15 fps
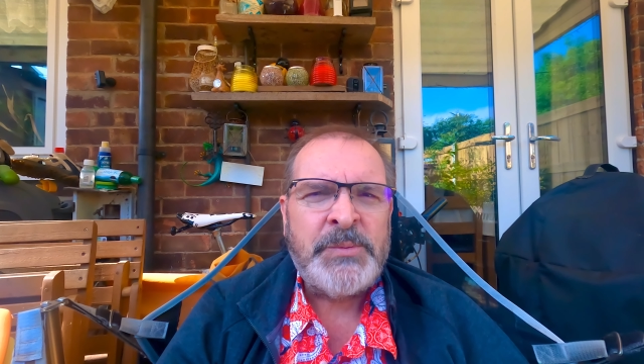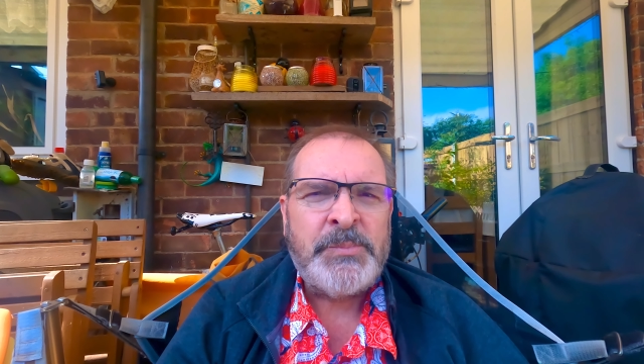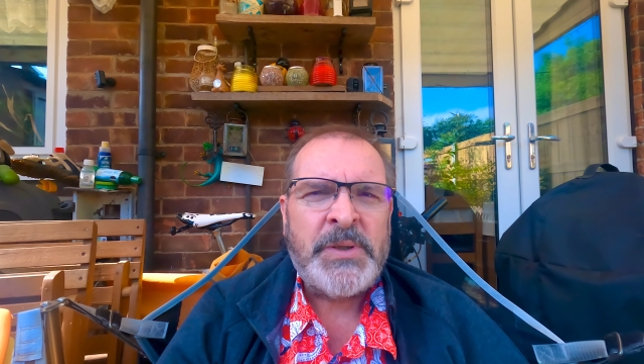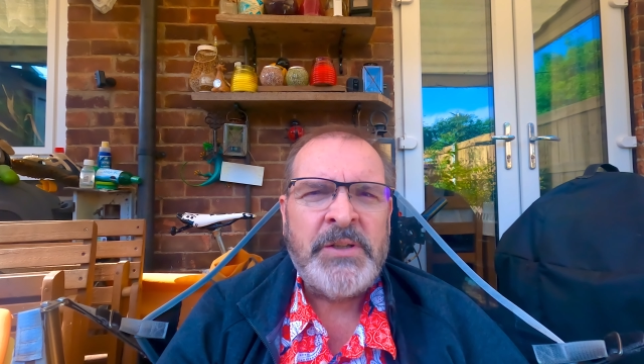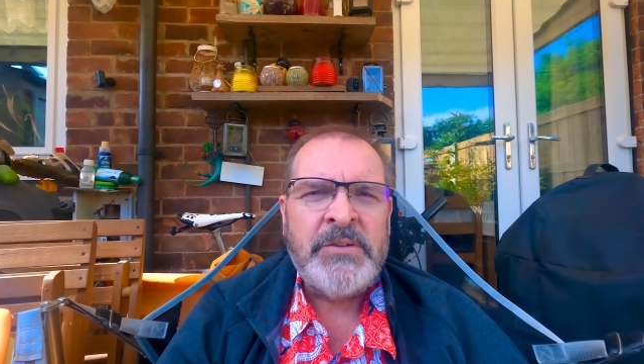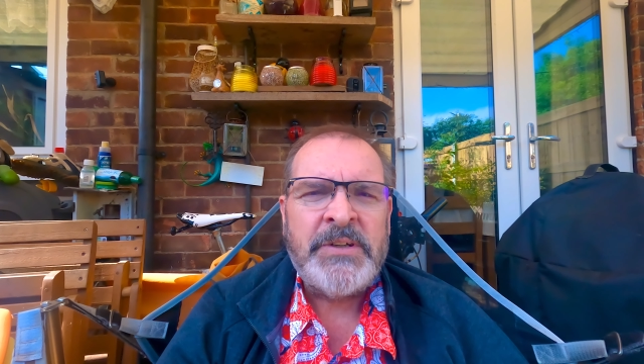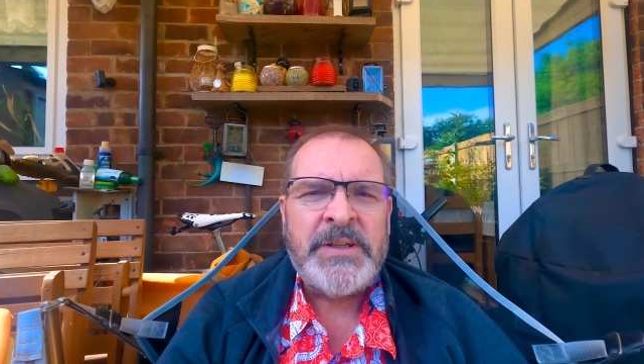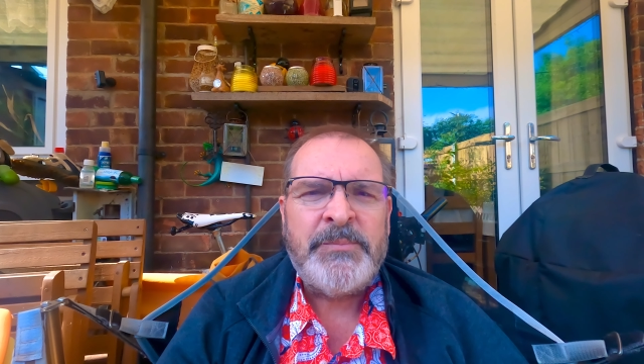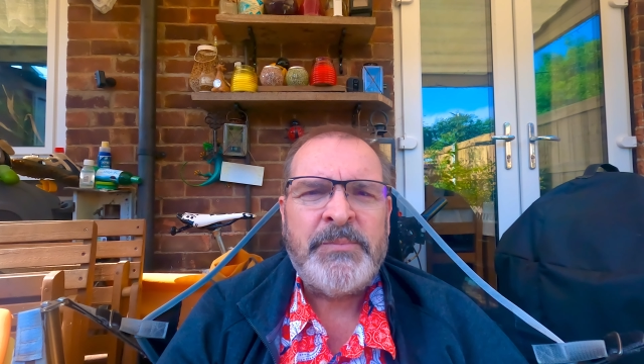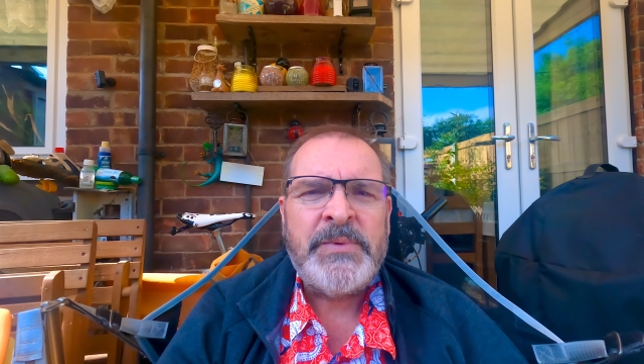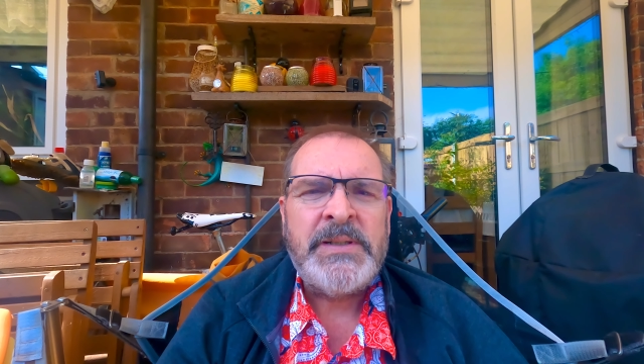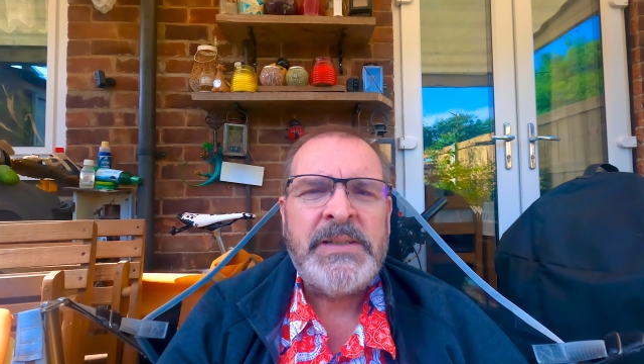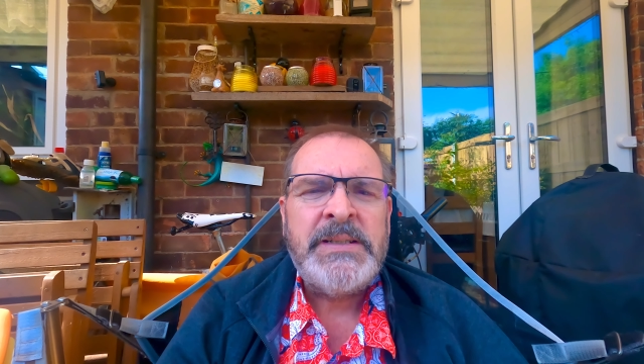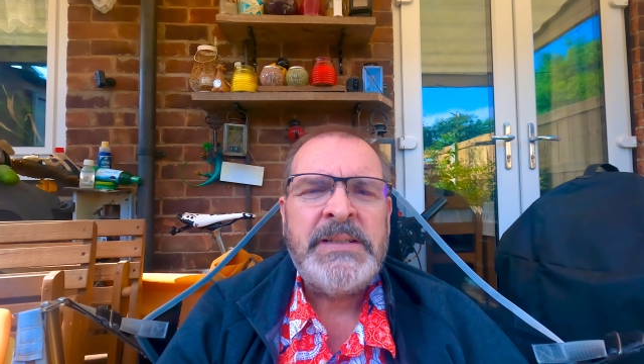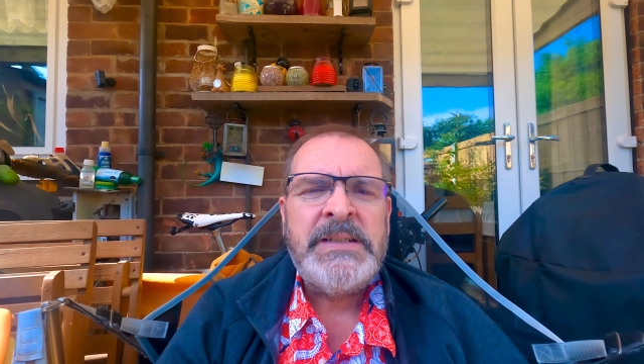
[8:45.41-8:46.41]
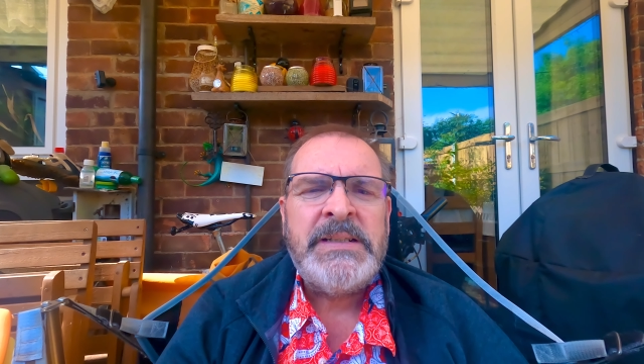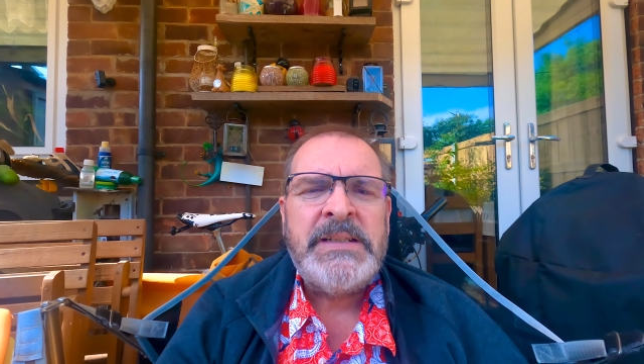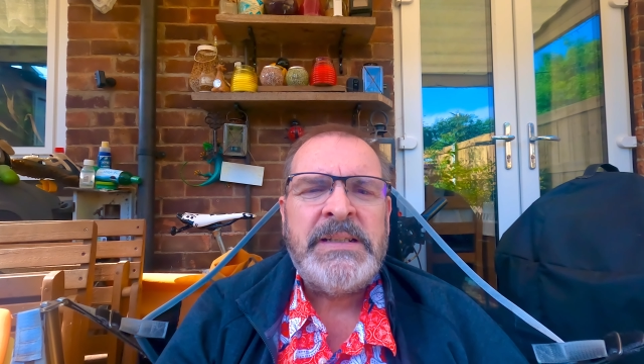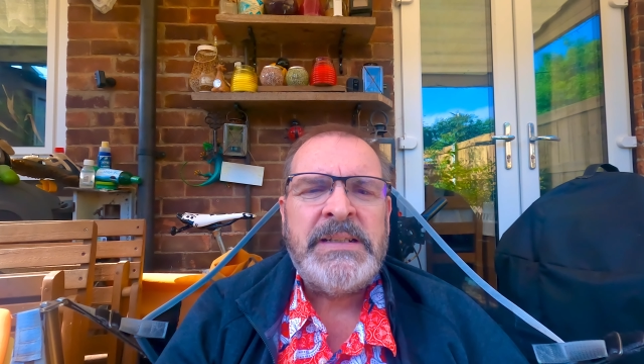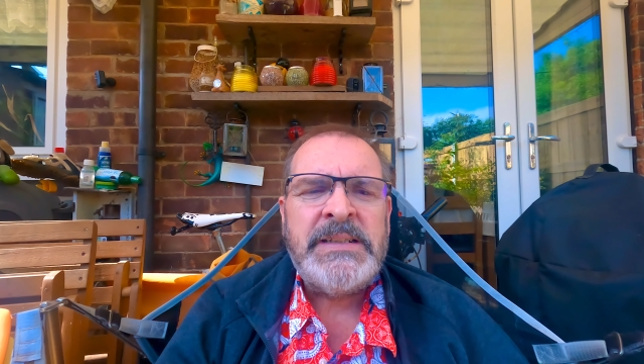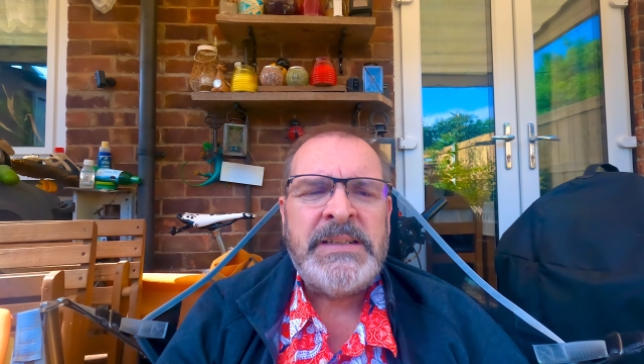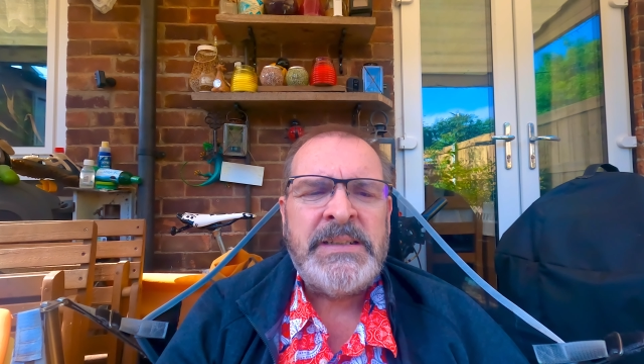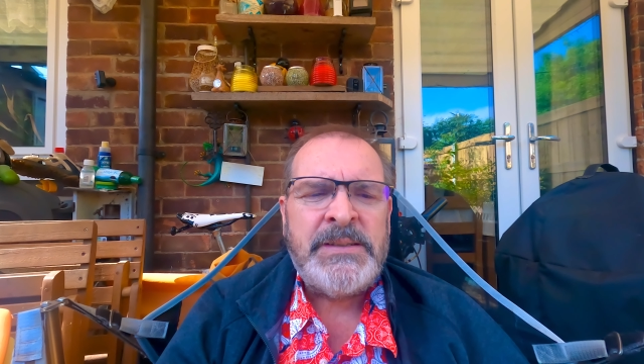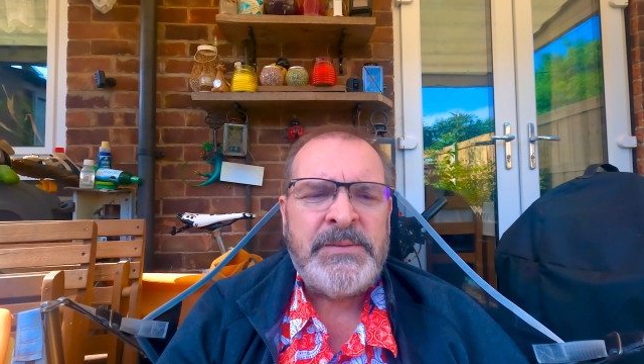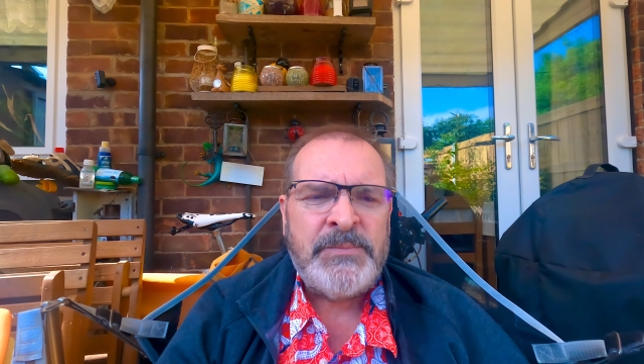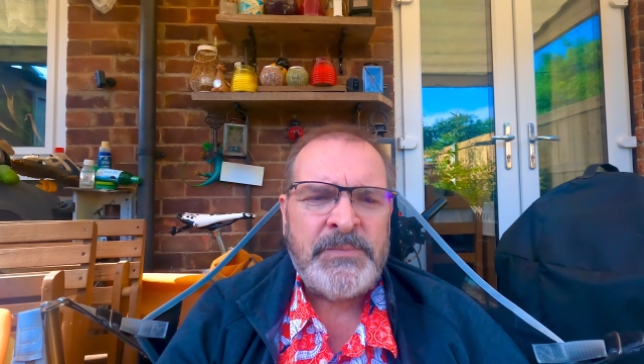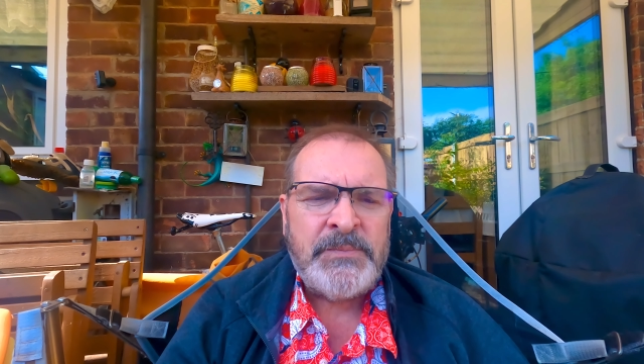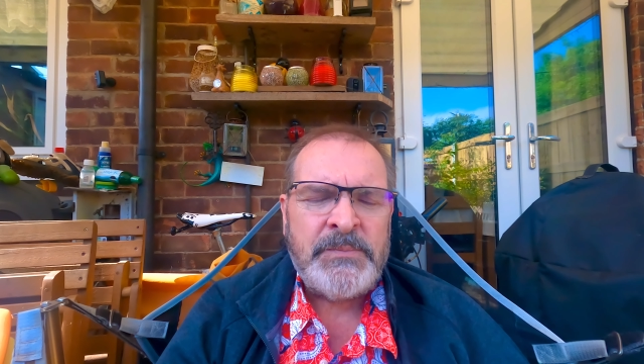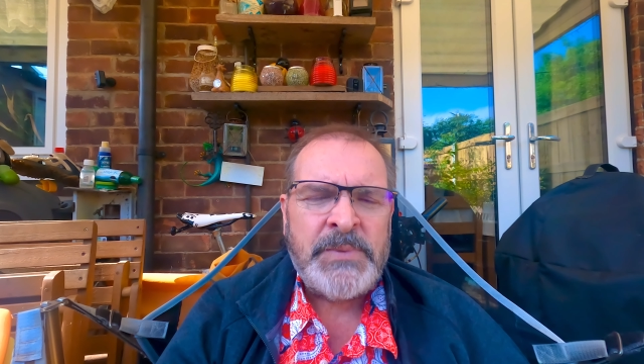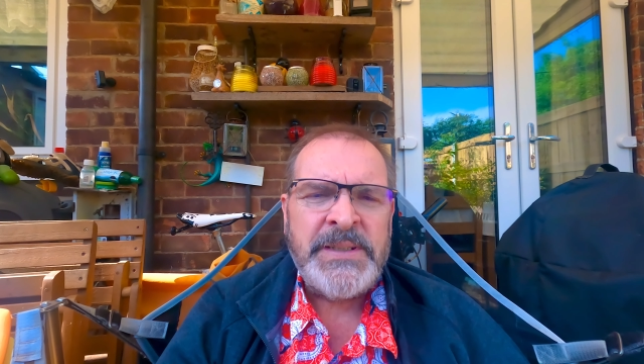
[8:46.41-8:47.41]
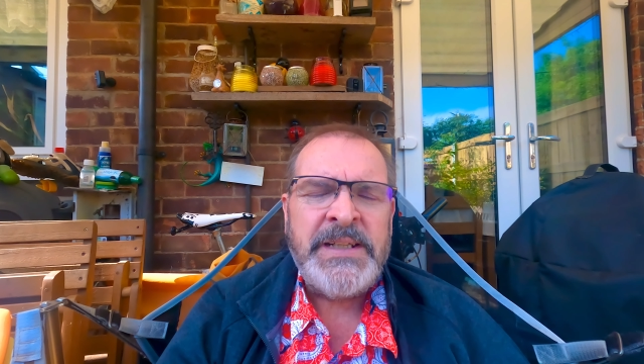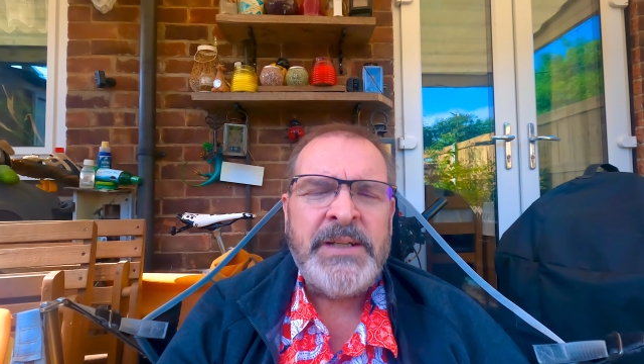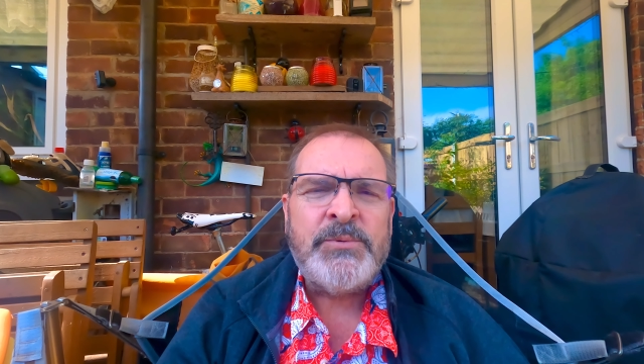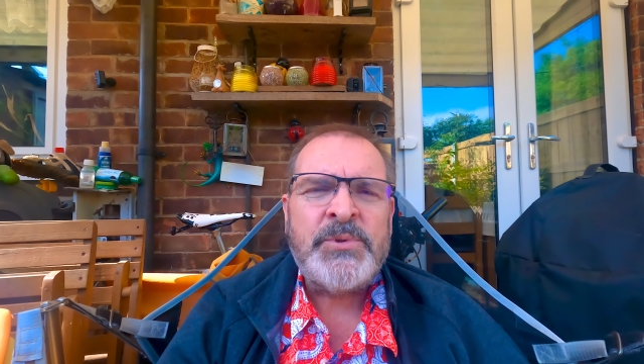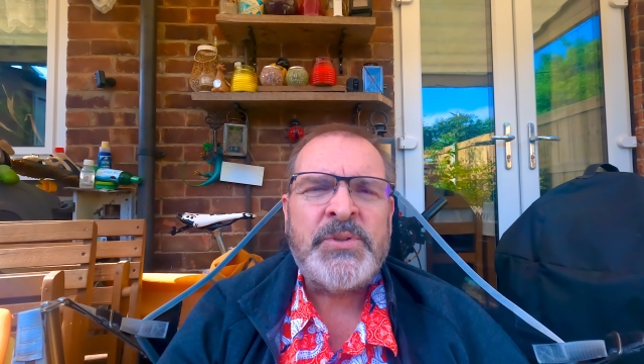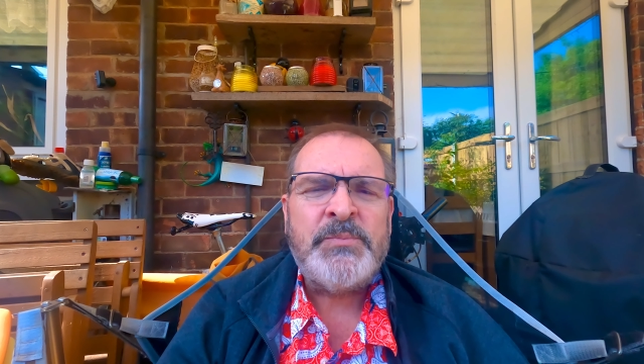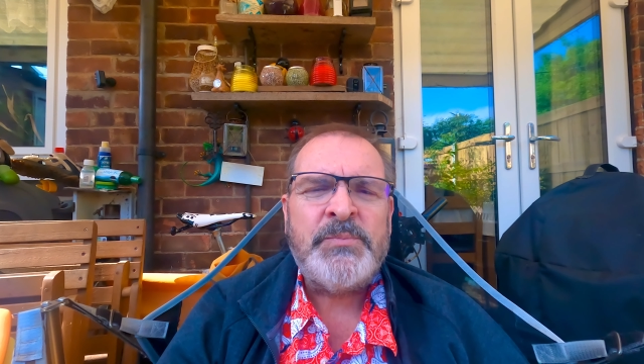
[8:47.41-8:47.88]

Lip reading: program, but yeah, we'll